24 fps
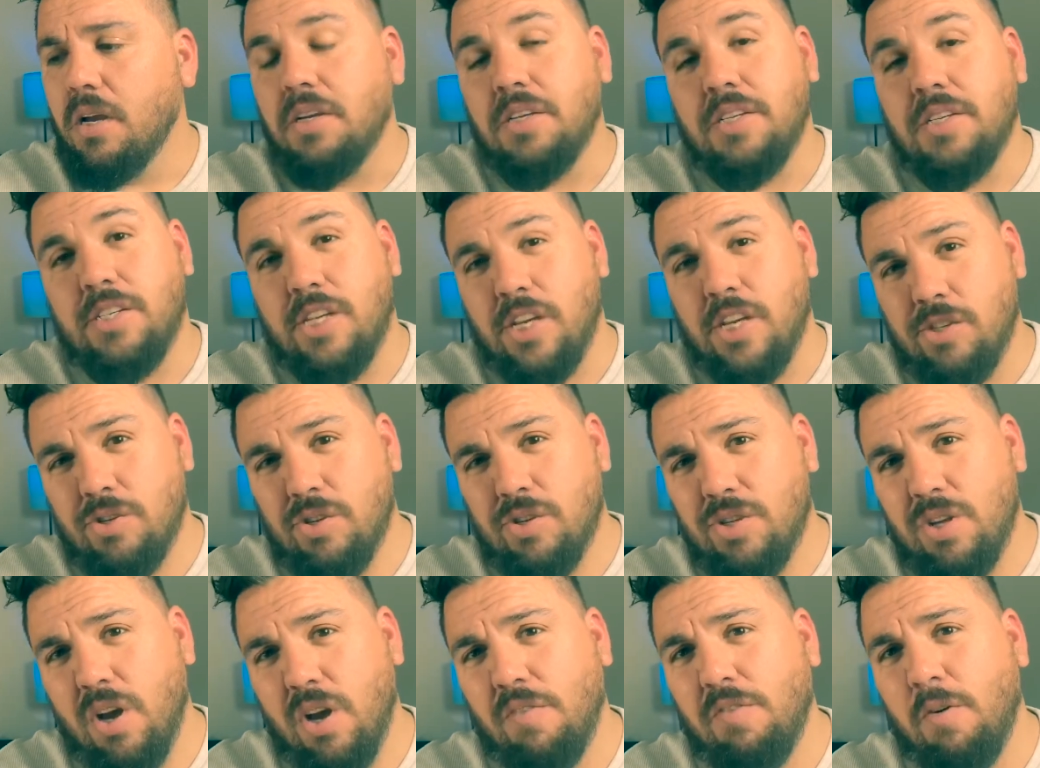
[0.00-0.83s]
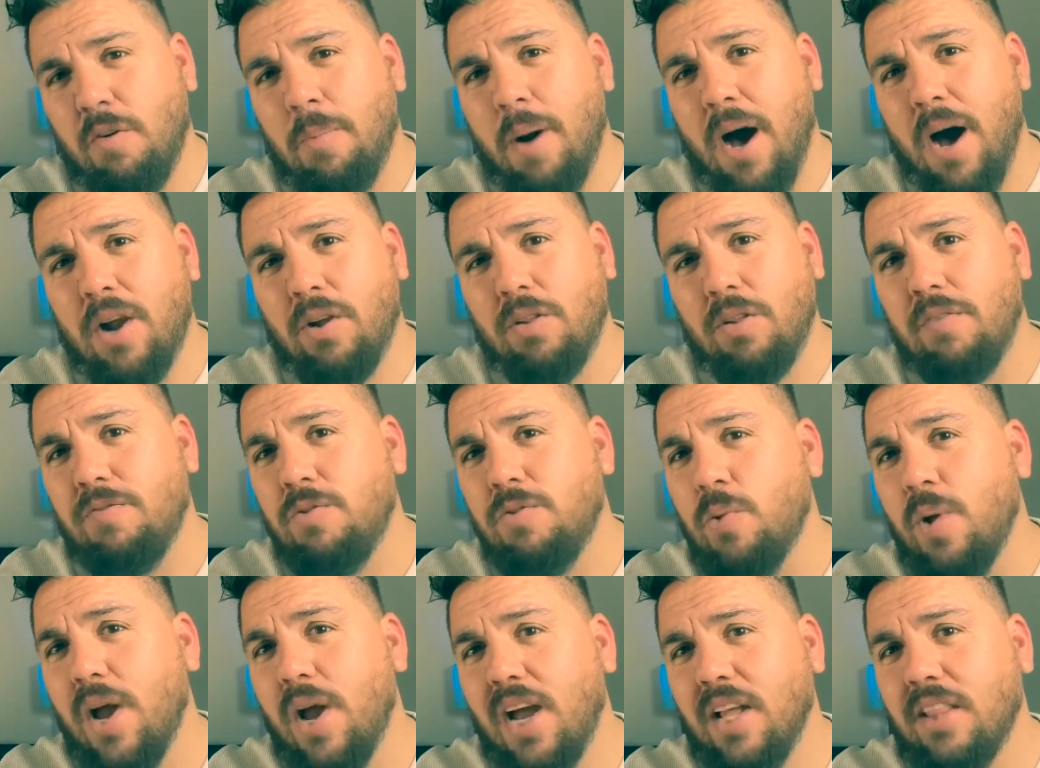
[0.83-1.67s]
Get yourself a bottle if you
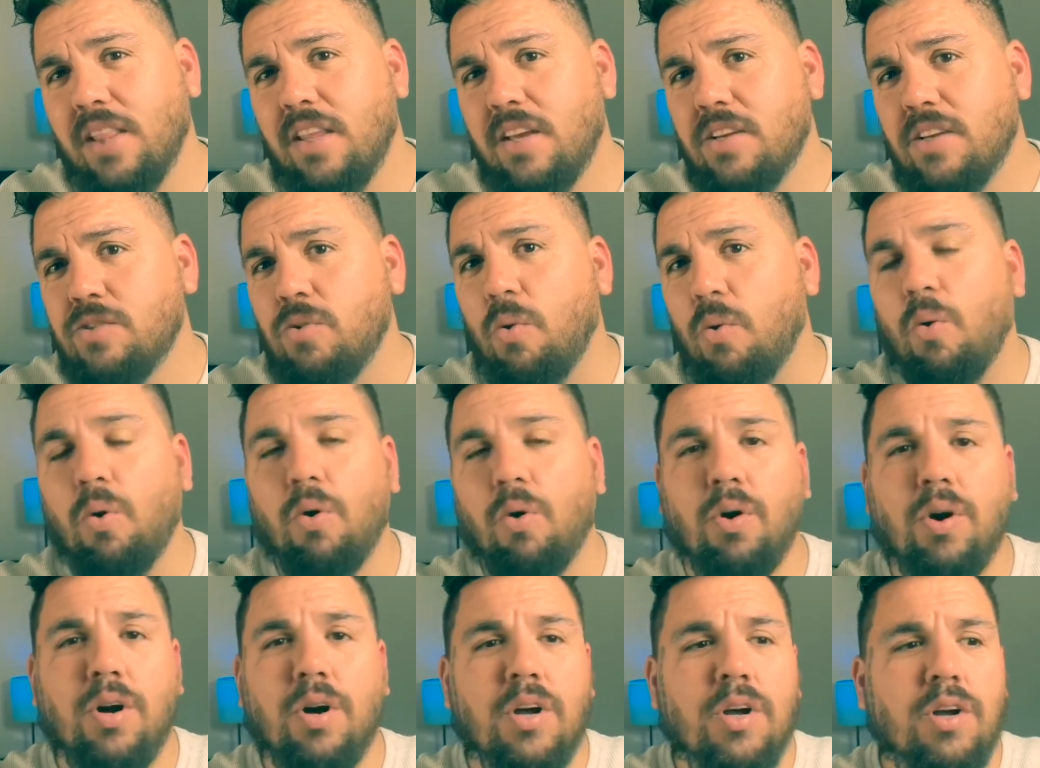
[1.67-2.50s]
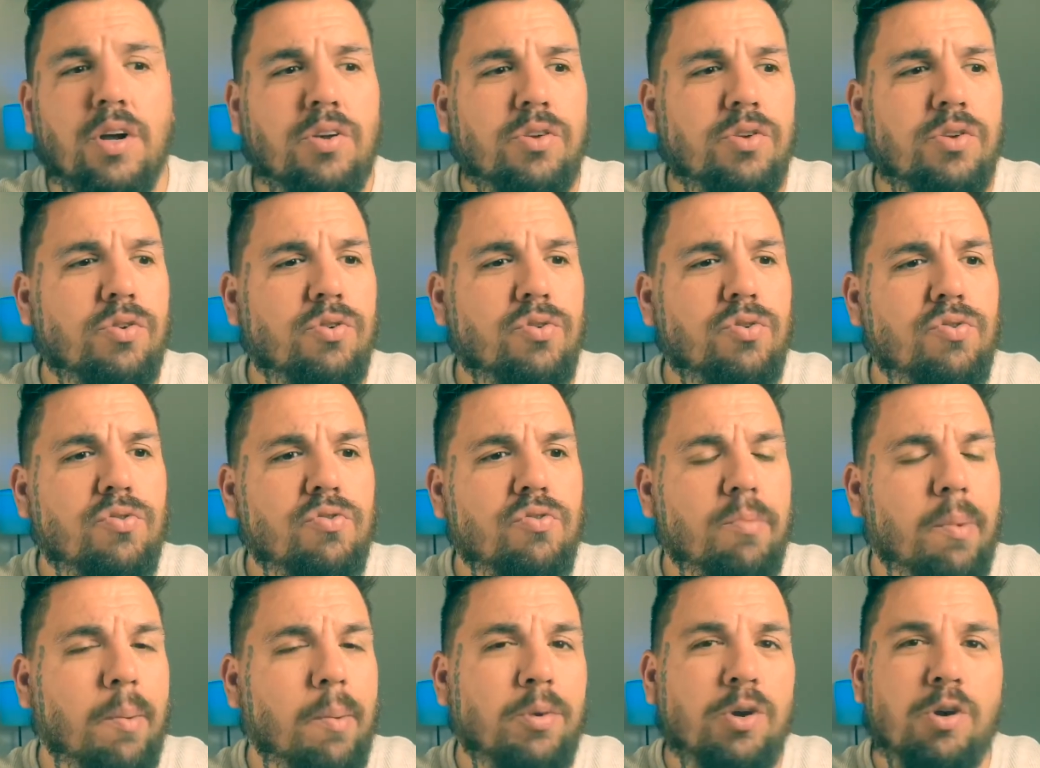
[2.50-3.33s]
had this, or you
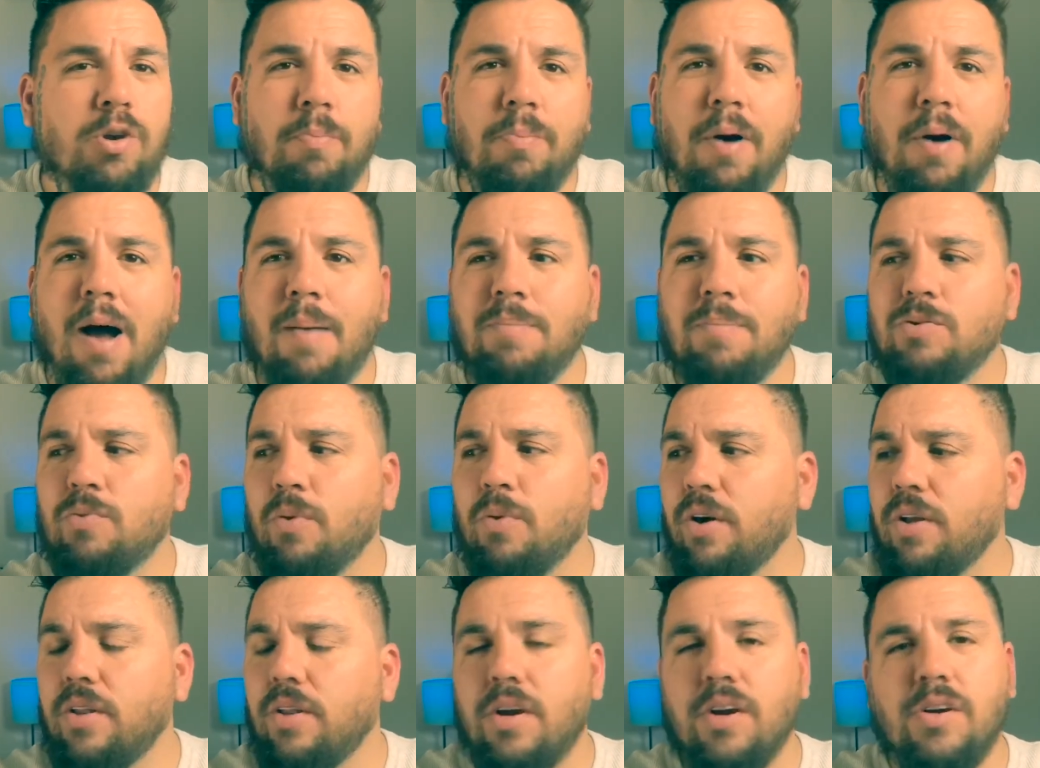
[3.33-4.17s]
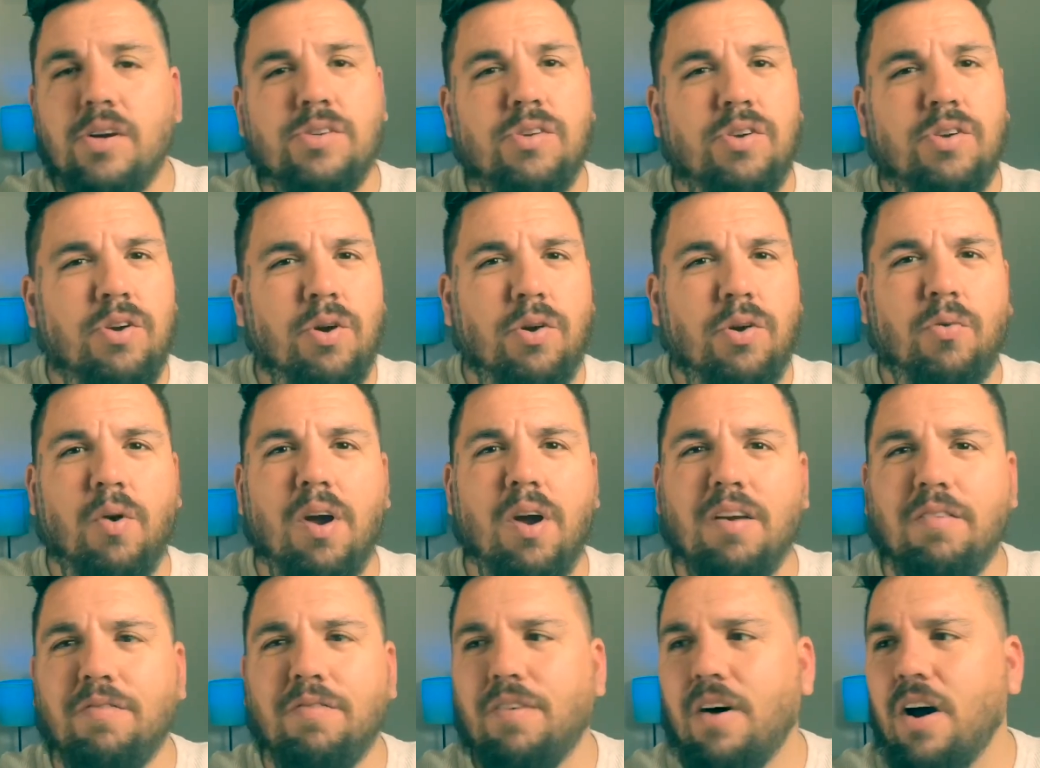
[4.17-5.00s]
remember your pops wearing this, or your
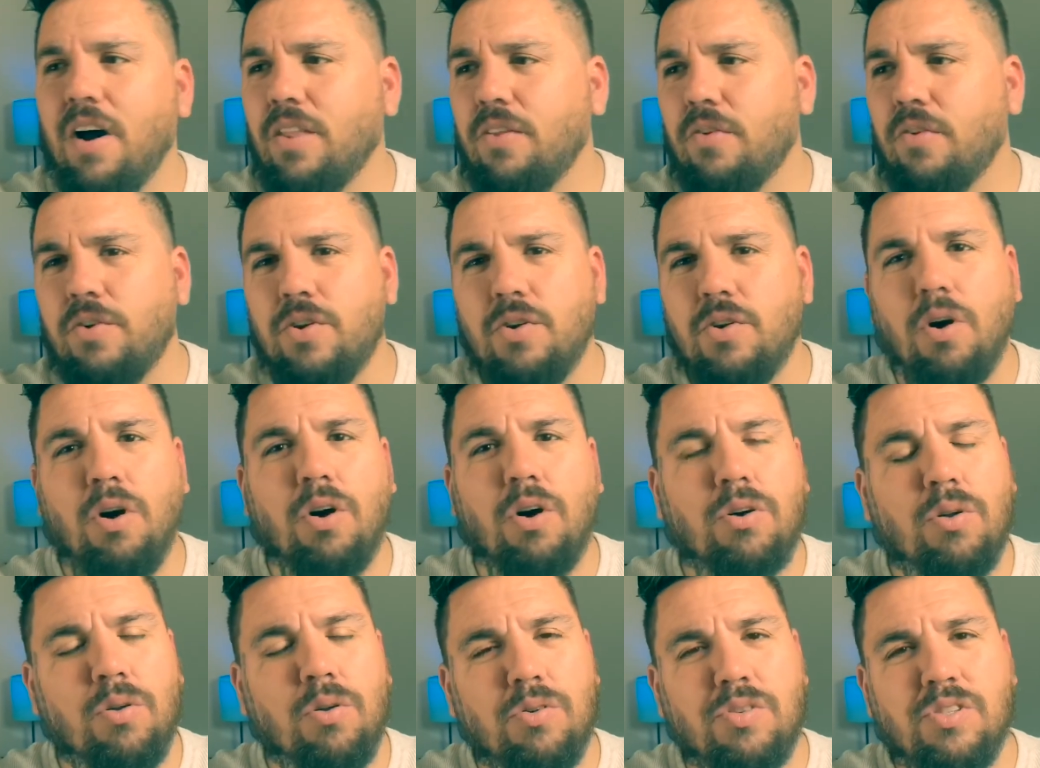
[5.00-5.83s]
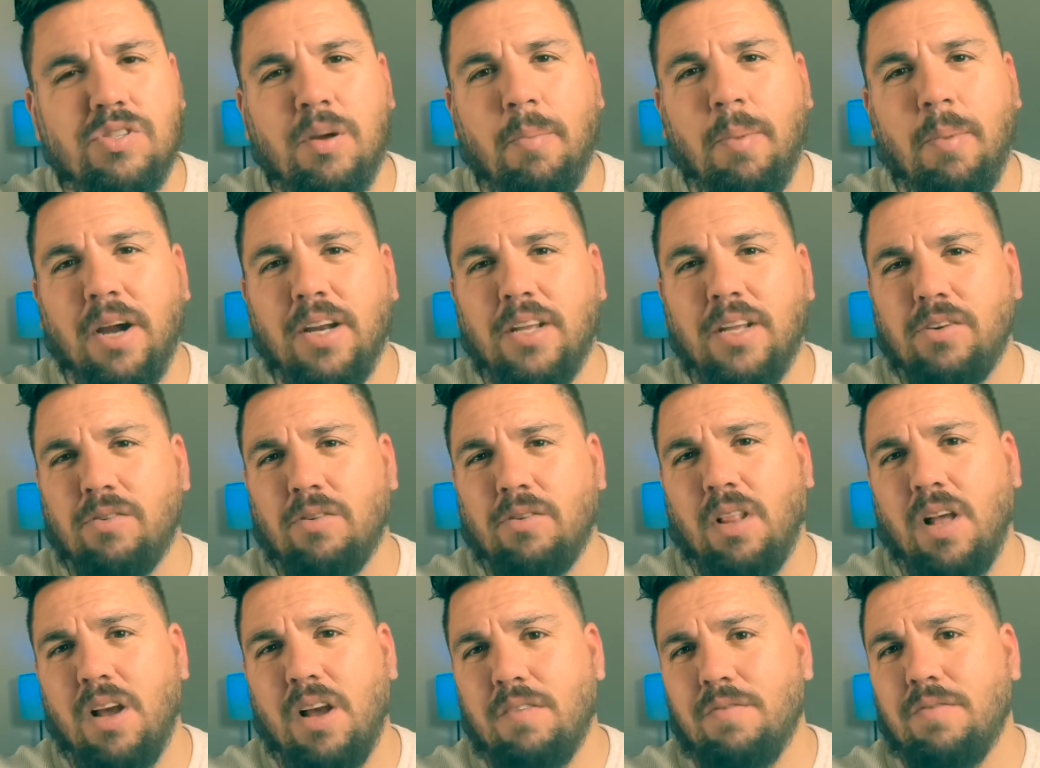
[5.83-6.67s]
grandfather or your uncle or somebody in your
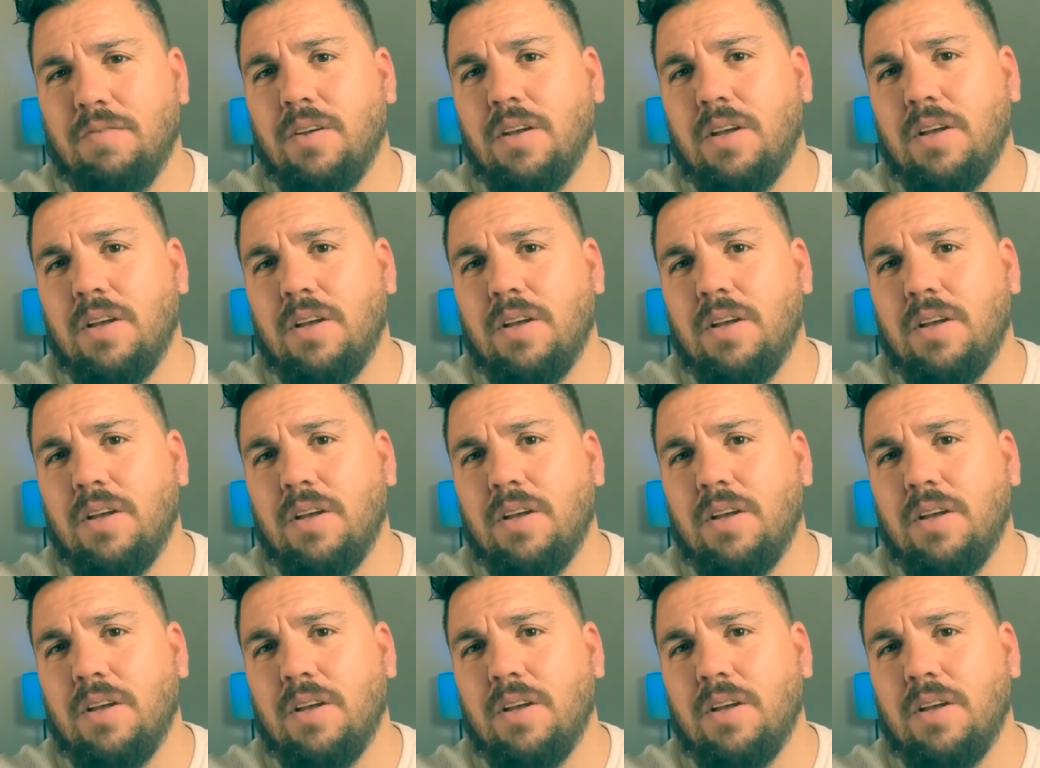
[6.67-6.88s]
life.